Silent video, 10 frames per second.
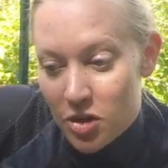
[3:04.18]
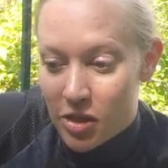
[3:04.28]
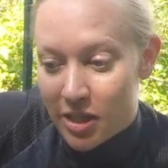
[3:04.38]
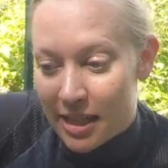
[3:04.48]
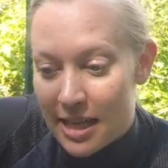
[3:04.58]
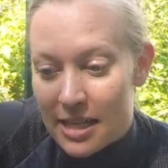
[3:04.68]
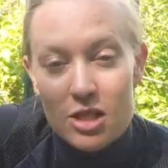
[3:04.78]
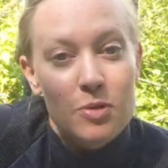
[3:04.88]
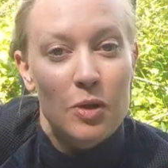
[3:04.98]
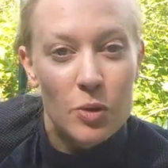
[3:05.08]
you can lean
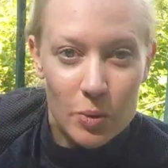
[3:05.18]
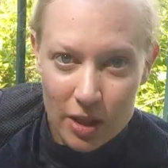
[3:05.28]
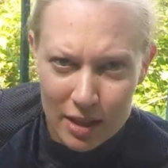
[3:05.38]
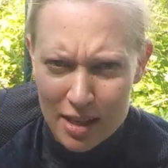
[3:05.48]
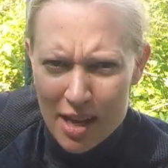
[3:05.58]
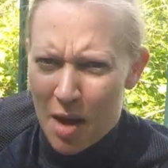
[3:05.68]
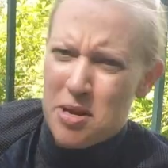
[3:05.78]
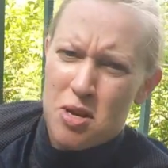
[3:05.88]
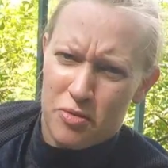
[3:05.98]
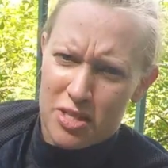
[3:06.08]
into a corner. I mean,
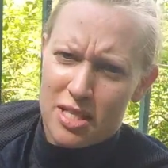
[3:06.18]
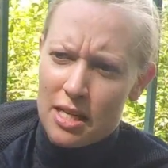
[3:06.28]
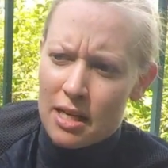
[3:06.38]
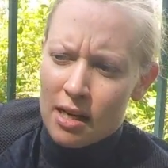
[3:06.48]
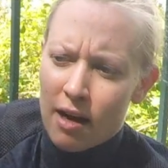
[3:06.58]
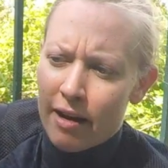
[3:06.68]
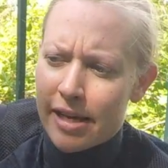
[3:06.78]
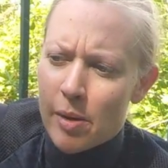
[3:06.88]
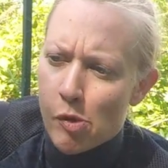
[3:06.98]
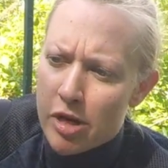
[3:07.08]
obviously I
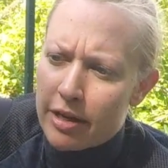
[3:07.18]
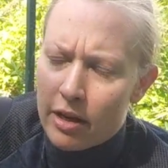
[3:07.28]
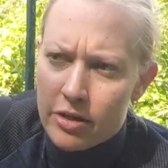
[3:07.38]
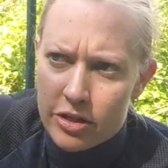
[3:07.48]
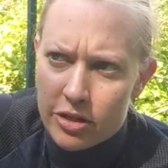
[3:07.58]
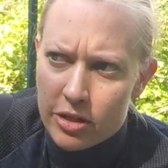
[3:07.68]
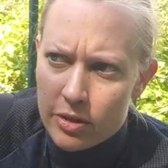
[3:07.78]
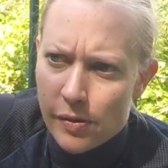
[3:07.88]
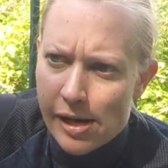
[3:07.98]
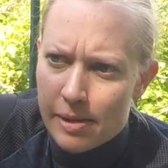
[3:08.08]
get really close
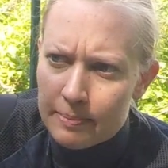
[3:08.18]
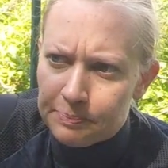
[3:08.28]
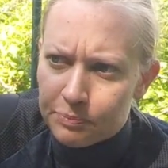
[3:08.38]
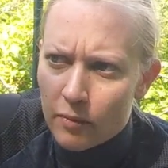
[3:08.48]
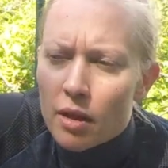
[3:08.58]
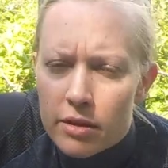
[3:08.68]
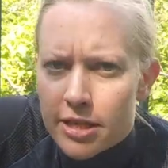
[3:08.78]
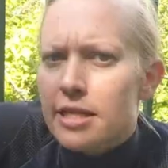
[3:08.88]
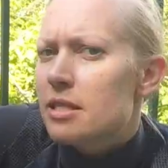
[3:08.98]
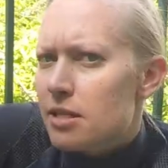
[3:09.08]
to the
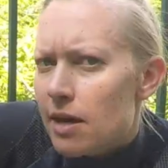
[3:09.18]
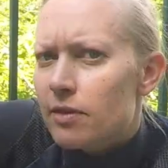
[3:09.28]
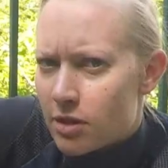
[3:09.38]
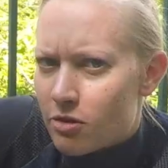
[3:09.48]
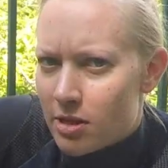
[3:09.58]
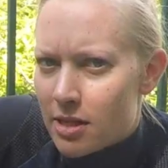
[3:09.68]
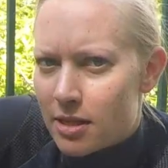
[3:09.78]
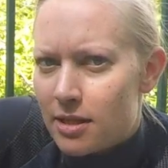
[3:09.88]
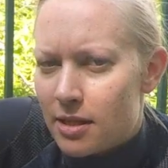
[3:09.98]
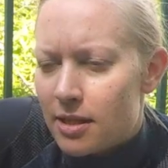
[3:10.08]
67
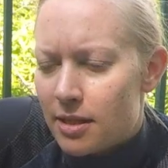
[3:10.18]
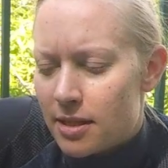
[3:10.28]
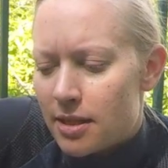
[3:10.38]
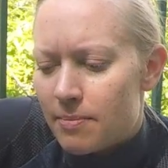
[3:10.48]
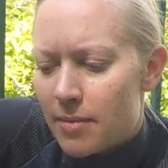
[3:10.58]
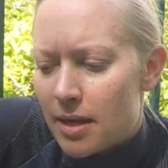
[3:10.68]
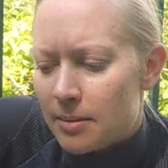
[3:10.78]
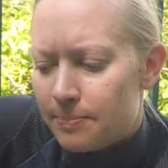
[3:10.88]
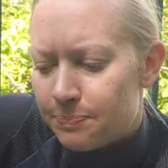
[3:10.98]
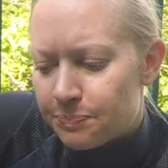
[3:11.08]
degrees that
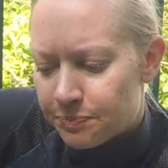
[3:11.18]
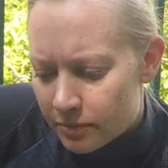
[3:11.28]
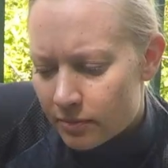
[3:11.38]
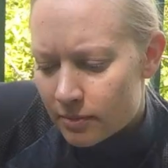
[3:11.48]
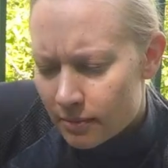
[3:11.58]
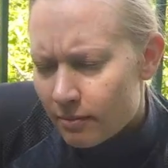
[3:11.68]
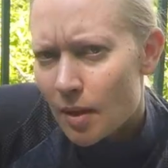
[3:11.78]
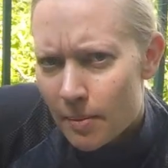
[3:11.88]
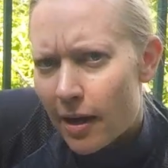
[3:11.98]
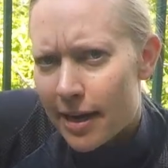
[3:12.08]

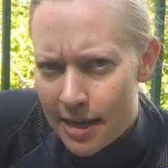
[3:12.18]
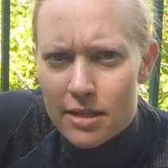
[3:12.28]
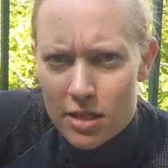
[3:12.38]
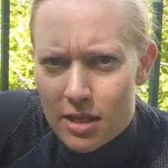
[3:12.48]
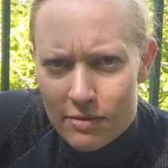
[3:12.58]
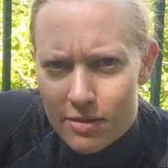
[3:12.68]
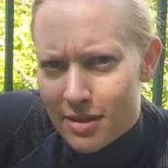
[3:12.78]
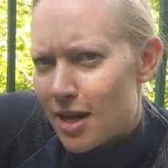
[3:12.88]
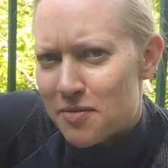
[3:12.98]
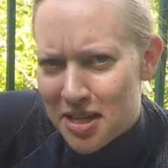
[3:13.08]
Marquez achieves.
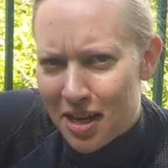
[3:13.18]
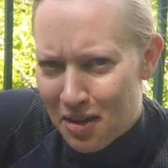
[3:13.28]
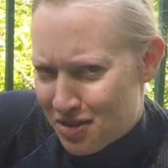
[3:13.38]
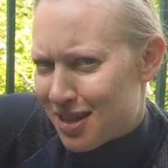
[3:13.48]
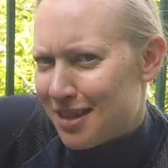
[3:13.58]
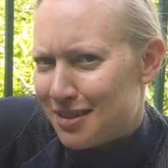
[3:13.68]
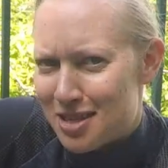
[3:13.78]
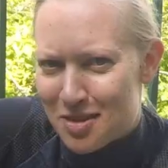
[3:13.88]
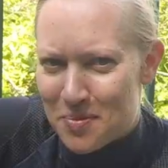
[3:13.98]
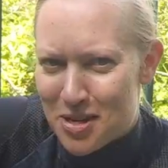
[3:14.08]
Yeah, I'm really close to that. I
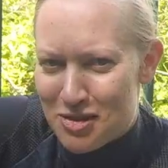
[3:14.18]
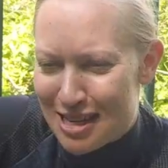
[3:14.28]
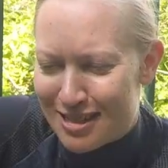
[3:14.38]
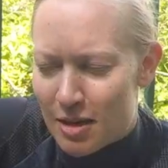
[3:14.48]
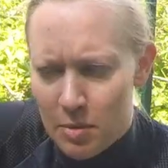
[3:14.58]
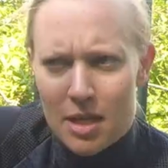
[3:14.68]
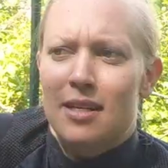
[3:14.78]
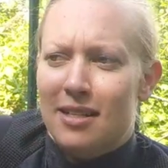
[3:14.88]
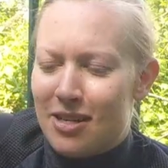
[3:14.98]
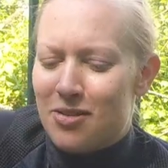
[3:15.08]
saw my track time,
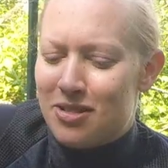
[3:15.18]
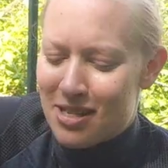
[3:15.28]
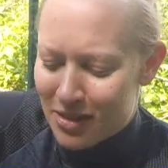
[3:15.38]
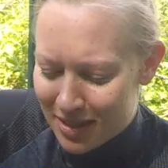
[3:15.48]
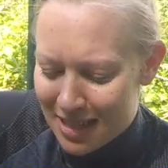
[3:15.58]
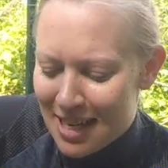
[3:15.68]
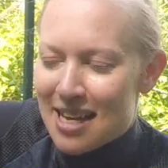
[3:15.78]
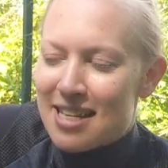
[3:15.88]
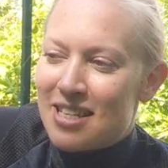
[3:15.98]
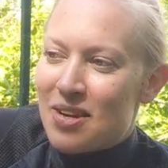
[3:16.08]
totally not.
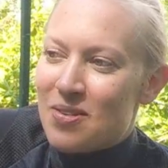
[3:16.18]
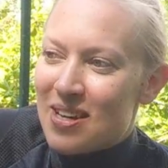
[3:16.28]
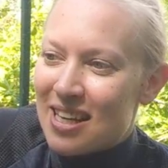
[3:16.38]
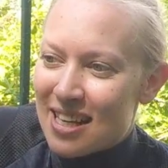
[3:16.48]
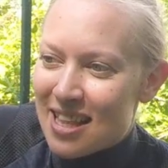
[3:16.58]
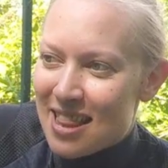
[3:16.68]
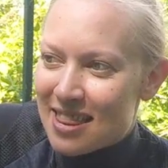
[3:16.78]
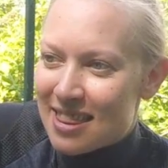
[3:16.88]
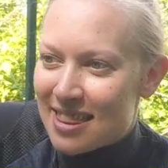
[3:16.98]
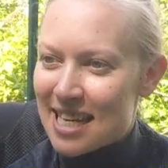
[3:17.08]
So
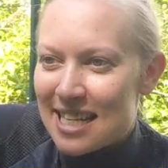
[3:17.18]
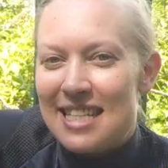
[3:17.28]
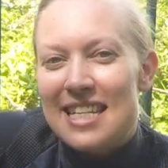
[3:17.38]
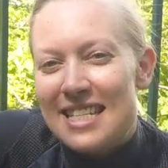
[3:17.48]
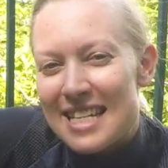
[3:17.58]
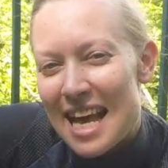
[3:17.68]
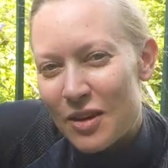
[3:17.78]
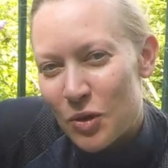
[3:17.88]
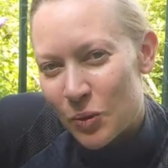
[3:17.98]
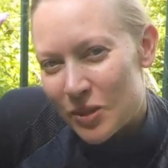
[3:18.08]
this is
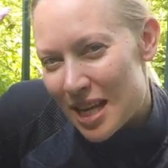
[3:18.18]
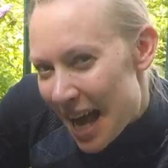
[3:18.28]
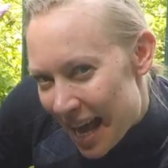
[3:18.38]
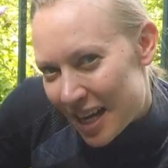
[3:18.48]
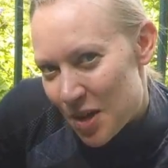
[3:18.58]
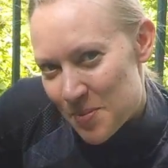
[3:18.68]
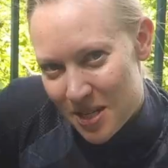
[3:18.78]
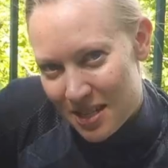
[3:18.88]
called Ackerman